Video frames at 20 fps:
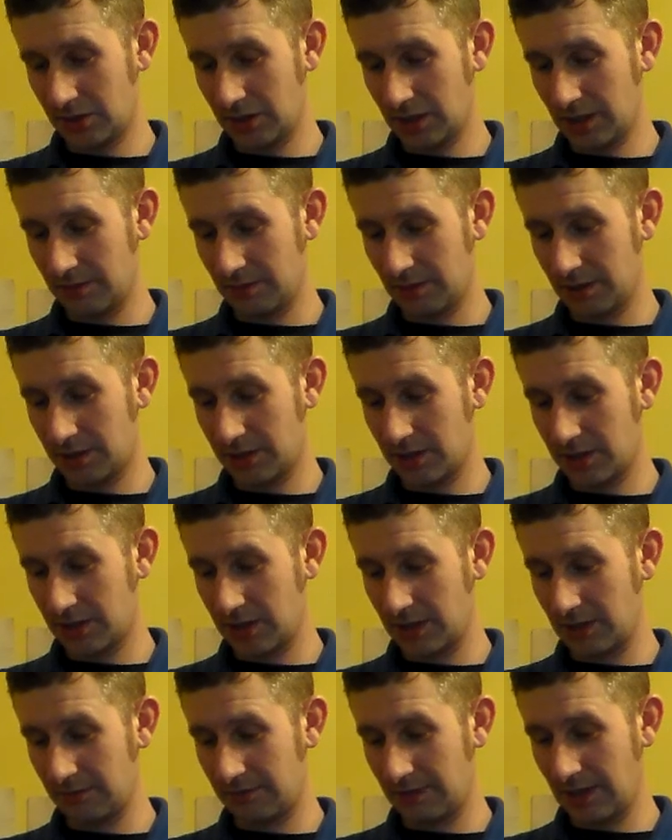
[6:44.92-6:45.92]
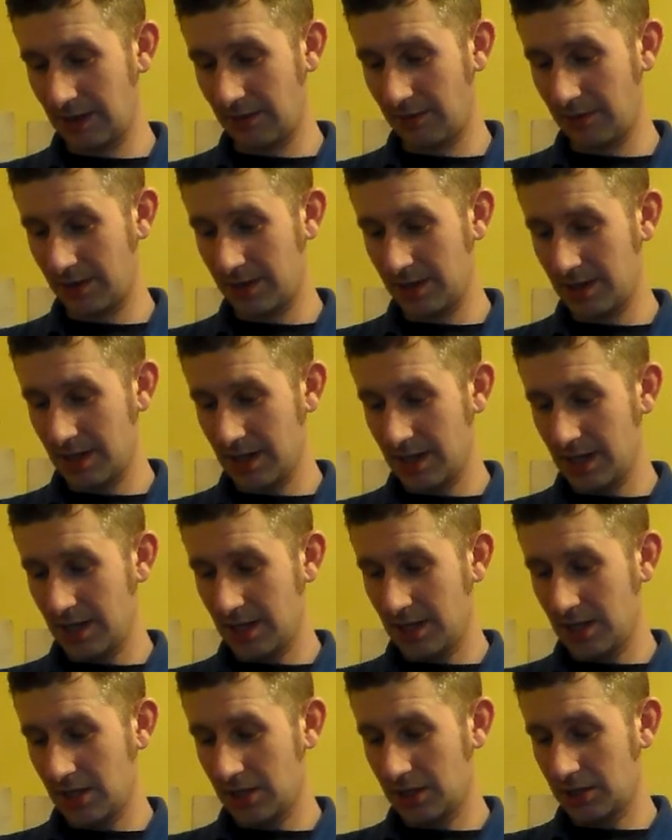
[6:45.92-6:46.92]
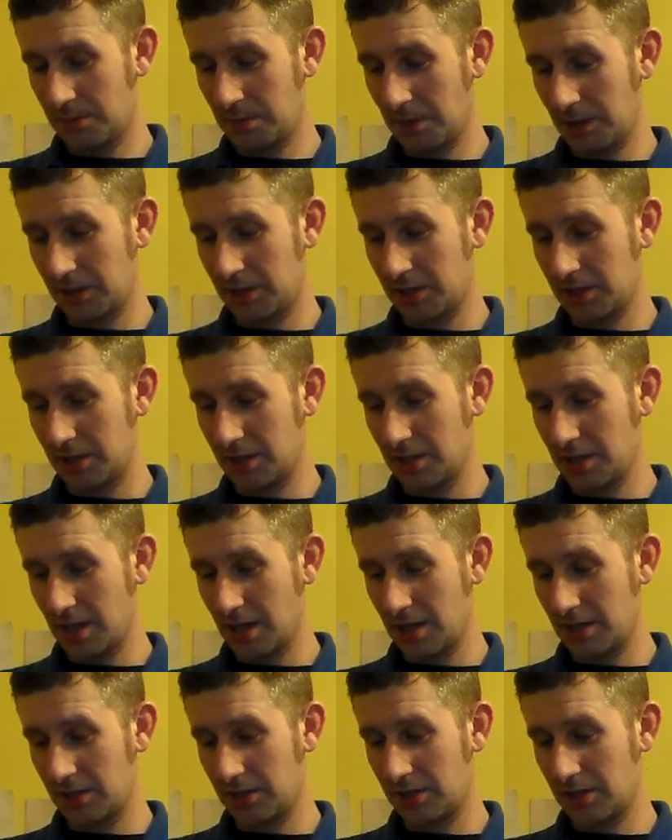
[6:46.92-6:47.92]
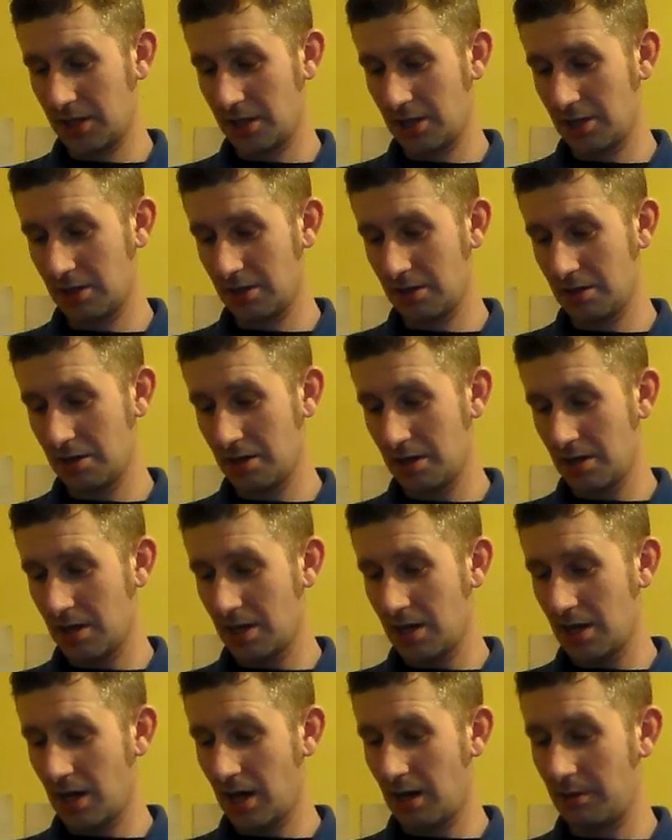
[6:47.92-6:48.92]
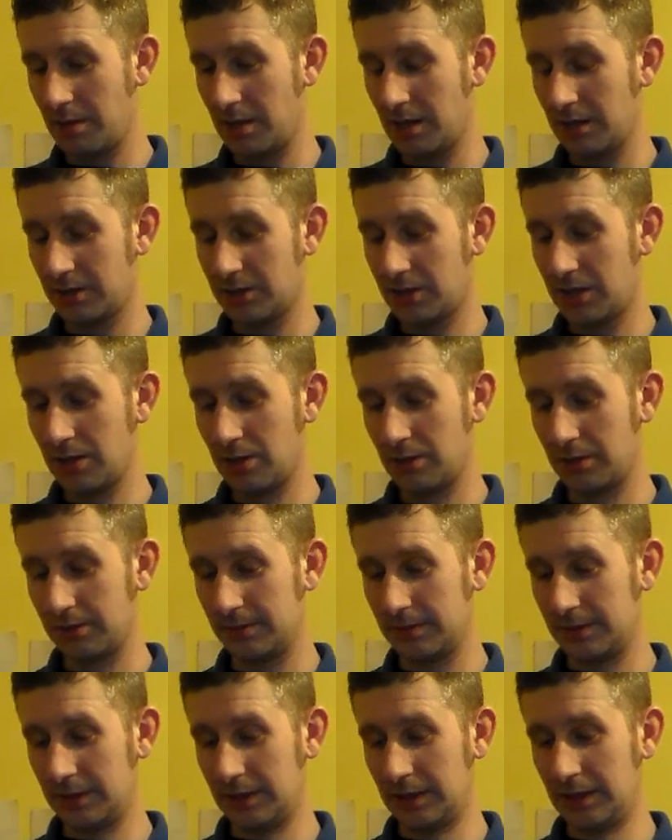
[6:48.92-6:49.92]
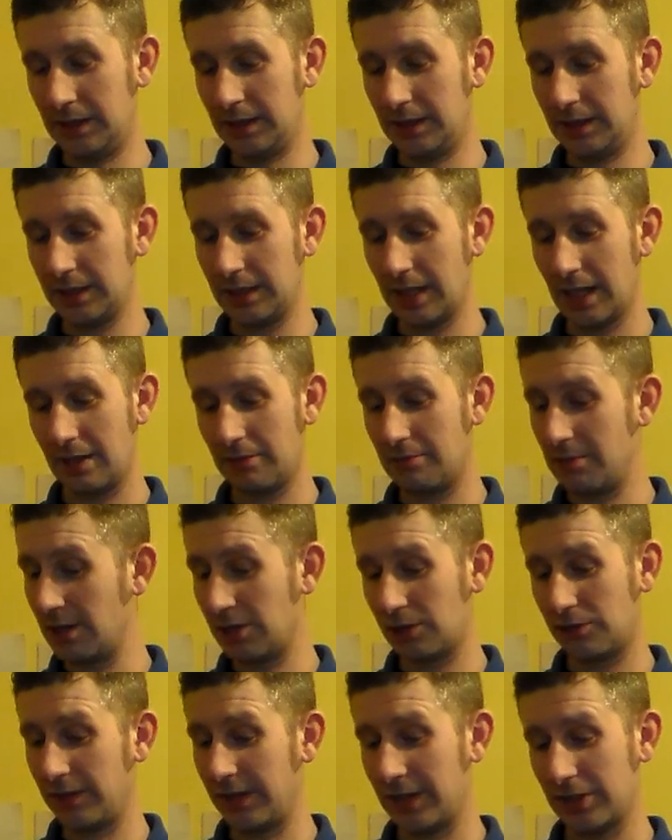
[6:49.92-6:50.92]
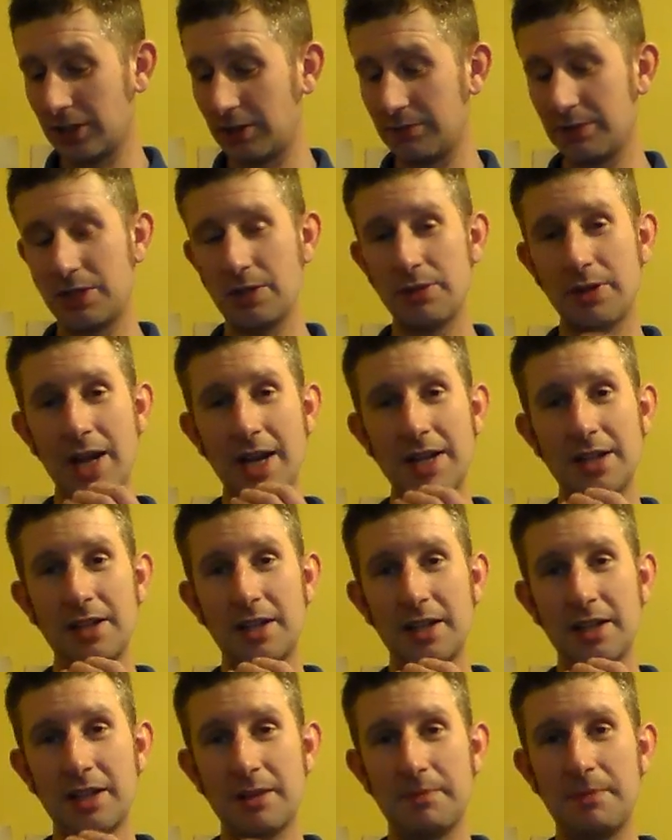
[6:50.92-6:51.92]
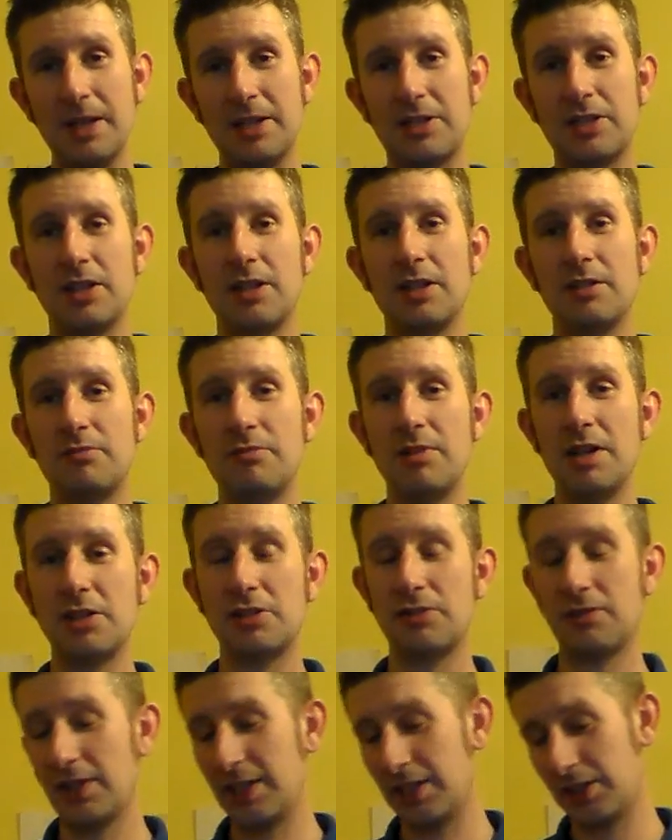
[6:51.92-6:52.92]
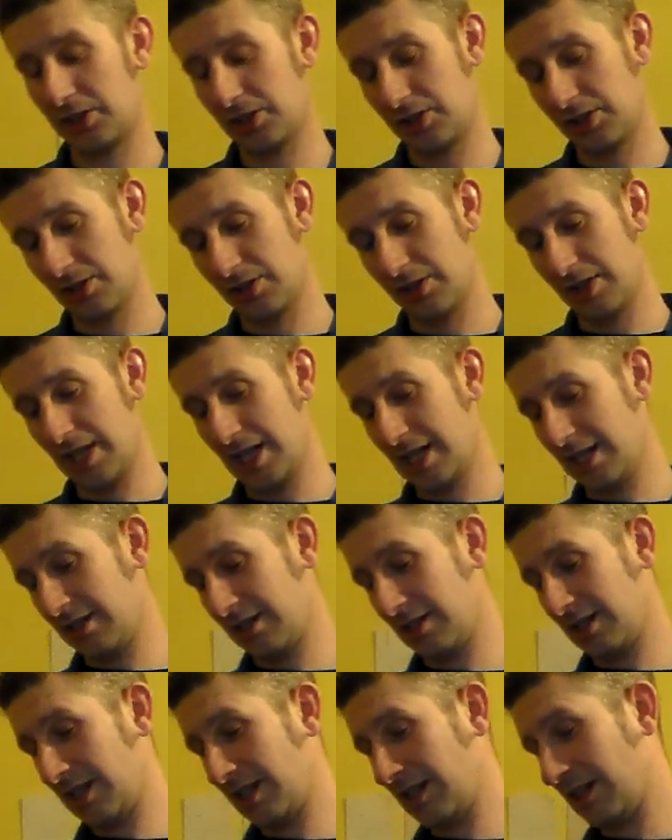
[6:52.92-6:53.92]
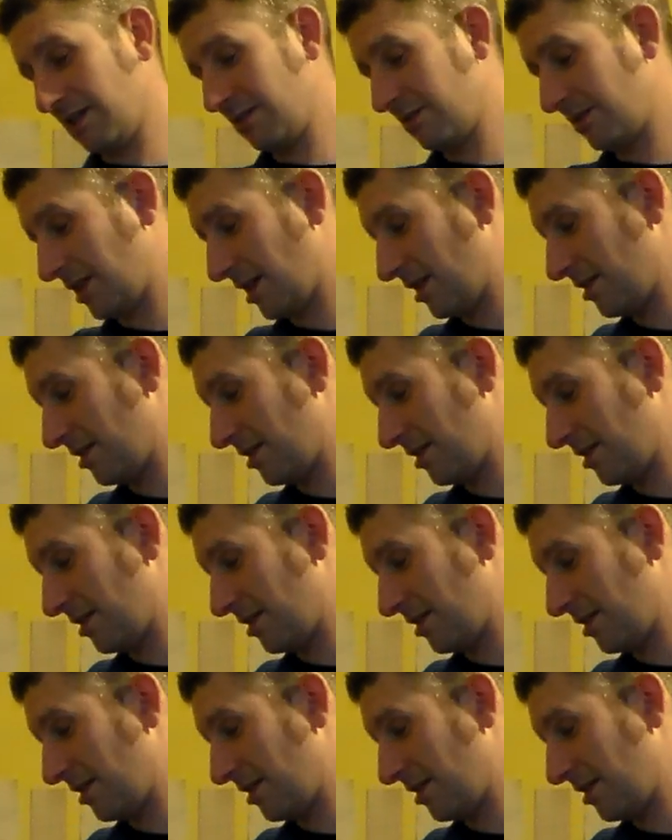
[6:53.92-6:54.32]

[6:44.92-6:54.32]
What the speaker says: generous, distinct flavour with spice and nuts. I mean, I still, yeah, rich finish. I'm still getting a bitter, rich finish on that, you know,